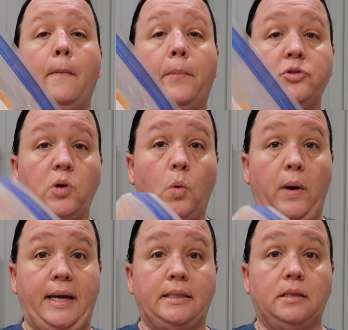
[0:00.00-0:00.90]
But don't
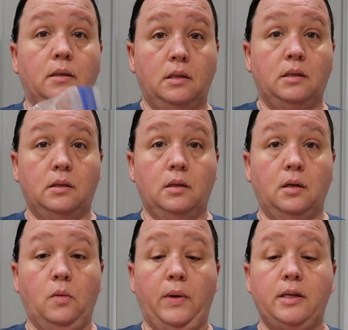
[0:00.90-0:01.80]
waste. This is a
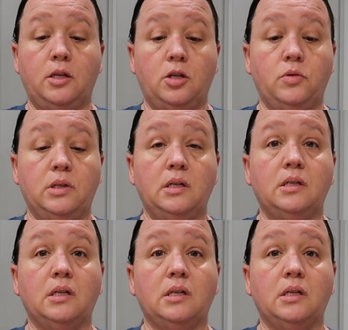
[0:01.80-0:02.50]
good way to use this.